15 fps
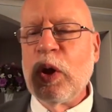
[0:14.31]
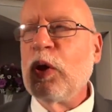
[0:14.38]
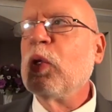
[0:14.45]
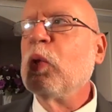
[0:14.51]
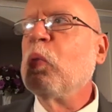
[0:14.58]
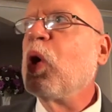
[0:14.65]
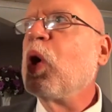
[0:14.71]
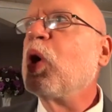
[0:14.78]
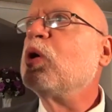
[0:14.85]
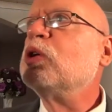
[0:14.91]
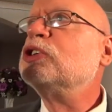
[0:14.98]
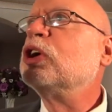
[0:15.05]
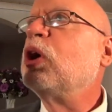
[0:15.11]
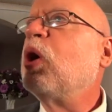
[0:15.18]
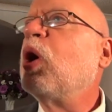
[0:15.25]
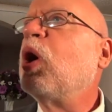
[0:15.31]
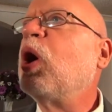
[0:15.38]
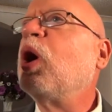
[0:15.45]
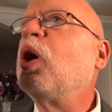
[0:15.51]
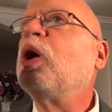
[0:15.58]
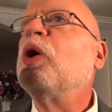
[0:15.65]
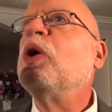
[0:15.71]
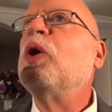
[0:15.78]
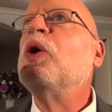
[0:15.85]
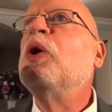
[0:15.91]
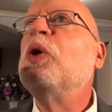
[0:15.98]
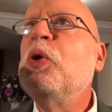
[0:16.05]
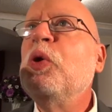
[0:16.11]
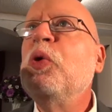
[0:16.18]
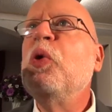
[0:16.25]
The words are,
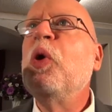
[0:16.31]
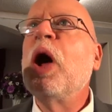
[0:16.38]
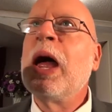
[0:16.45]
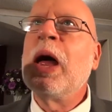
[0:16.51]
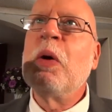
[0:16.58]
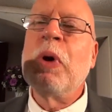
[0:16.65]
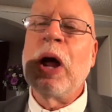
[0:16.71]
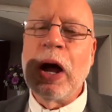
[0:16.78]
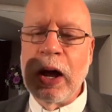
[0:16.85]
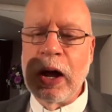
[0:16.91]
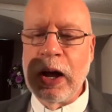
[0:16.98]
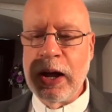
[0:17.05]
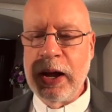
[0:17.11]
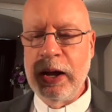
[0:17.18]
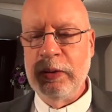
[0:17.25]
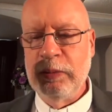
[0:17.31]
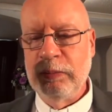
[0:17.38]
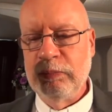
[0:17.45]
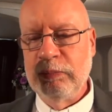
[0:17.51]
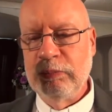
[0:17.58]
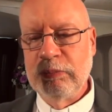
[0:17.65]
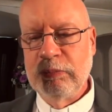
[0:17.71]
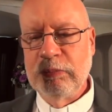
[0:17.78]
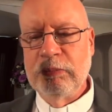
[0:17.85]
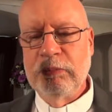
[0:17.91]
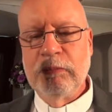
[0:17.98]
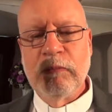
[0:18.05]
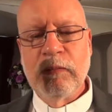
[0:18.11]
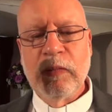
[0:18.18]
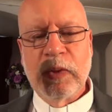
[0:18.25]
Who am I?
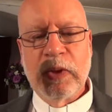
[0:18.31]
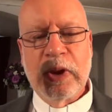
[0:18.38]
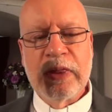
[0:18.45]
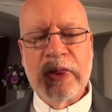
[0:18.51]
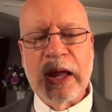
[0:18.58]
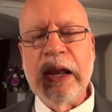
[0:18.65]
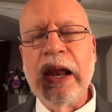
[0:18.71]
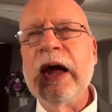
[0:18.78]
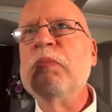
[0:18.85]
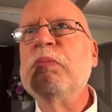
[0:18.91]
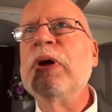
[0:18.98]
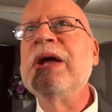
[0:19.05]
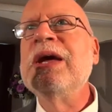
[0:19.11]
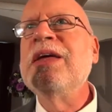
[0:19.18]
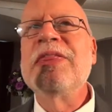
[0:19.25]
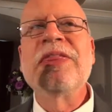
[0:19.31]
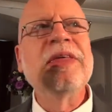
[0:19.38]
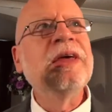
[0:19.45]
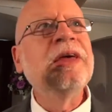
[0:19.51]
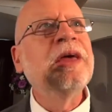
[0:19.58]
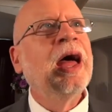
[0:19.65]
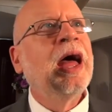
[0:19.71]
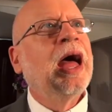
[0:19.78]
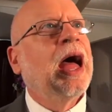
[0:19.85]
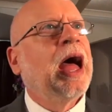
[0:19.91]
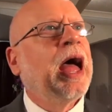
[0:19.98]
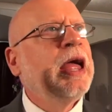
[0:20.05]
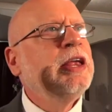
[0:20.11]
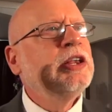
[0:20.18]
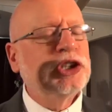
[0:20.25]
They lay beneath the
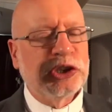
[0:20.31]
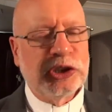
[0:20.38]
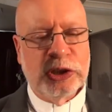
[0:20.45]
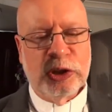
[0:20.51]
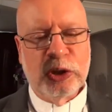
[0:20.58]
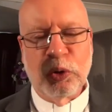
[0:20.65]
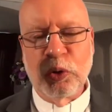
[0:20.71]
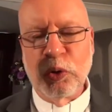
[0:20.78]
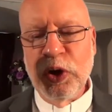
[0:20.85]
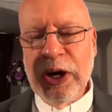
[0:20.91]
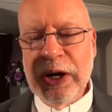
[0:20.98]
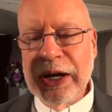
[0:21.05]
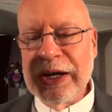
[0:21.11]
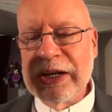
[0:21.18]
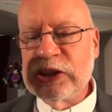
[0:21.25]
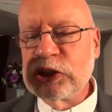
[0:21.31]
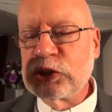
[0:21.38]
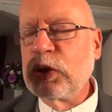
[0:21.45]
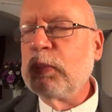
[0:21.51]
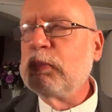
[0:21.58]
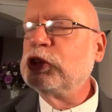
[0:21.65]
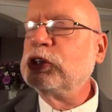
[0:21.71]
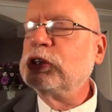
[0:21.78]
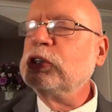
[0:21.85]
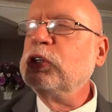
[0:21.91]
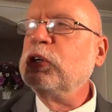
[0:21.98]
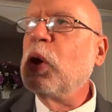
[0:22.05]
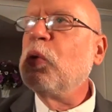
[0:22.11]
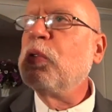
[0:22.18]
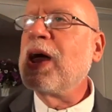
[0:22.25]
ancient Greek
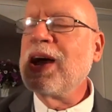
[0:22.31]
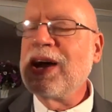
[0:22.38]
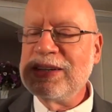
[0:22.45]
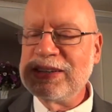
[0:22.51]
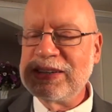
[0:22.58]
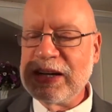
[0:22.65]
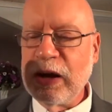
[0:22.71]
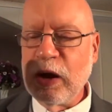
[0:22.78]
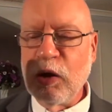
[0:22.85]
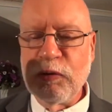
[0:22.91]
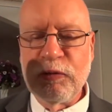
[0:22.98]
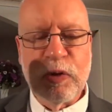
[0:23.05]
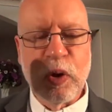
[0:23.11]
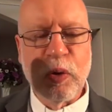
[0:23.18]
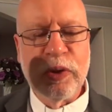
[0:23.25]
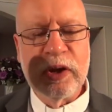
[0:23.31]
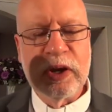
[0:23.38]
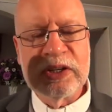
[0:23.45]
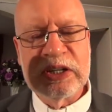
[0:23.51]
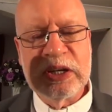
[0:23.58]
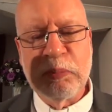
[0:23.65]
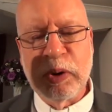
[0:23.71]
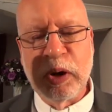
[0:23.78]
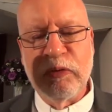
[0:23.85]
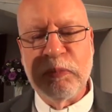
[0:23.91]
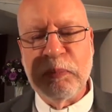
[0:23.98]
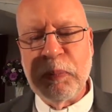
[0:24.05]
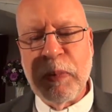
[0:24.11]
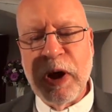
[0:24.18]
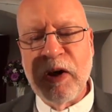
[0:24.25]
inscription, Know Thyself, on the Temple
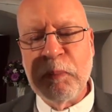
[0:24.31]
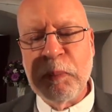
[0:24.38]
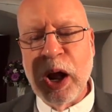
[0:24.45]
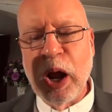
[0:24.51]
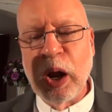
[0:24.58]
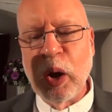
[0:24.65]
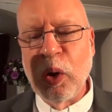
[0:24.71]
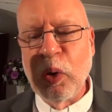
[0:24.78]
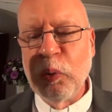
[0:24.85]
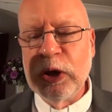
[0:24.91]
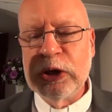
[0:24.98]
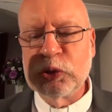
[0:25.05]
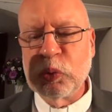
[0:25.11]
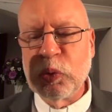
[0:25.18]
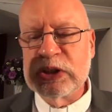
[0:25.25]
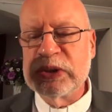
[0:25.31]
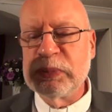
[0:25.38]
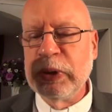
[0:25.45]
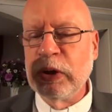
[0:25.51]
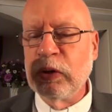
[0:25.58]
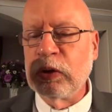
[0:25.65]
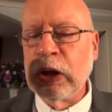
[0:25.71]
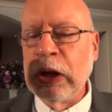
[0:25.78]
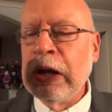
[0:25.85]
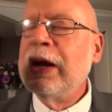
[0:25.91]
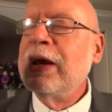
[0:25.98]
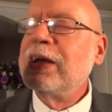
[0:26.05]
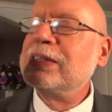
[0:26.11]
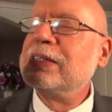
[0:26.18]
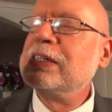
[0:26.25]
of Apollo, which was built
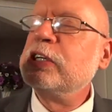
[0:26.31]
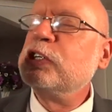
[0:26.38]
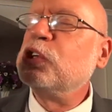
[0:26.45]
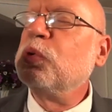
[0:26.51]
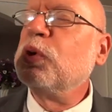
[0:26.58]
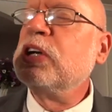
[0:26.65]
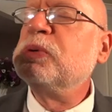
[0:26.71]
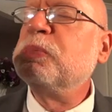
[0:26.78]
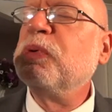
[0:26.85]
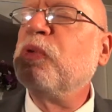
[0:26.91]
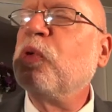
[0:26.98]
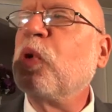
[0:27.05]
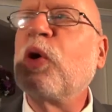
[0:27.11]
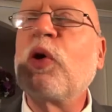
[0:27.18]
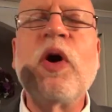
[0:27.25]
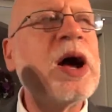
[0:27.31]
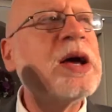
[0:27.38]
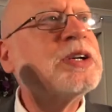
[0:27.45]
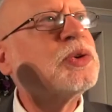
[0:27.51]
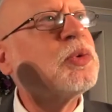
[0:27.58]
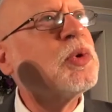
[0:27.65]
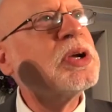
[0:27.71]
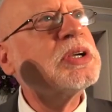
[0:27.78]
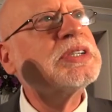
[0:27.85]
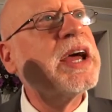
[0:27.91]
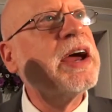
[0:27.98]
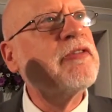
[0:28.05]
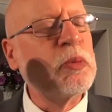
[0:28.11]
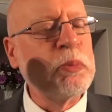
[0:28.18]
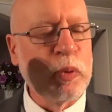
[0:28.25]
centuries before Christ was
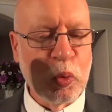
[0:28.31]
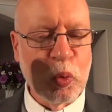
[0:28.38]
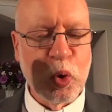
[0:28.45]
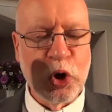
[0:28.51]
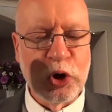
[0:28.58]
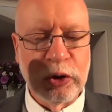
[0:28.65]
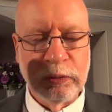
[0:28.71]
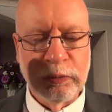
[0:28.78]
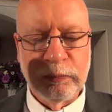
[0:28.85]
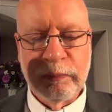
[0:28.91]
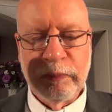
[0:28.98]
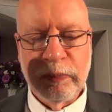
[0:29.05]
ever born